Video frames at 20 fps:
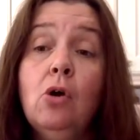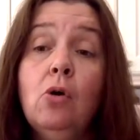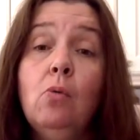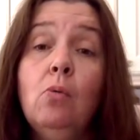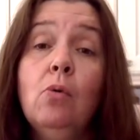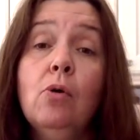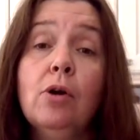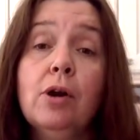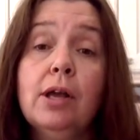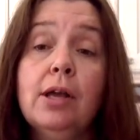
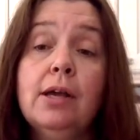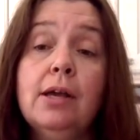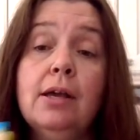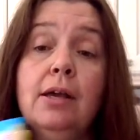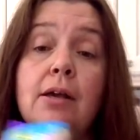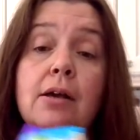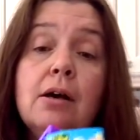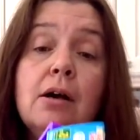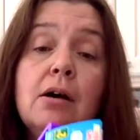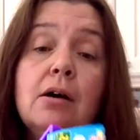
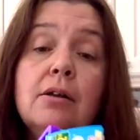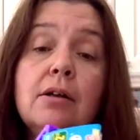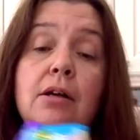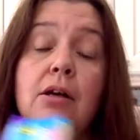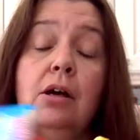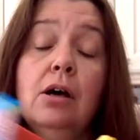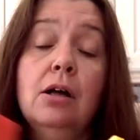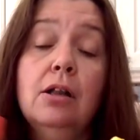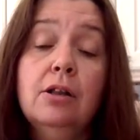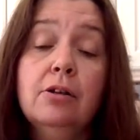working on a
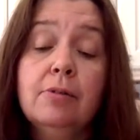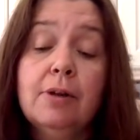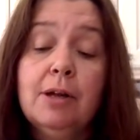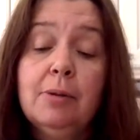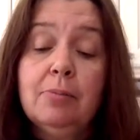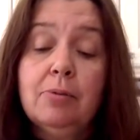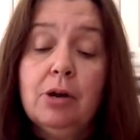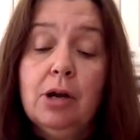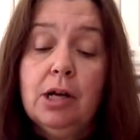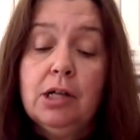
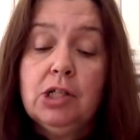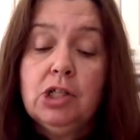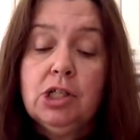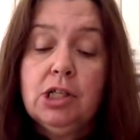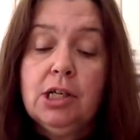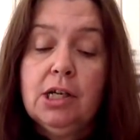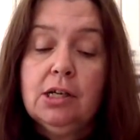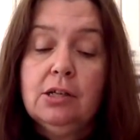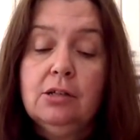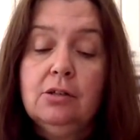coloring
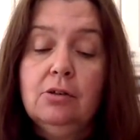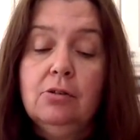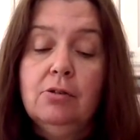project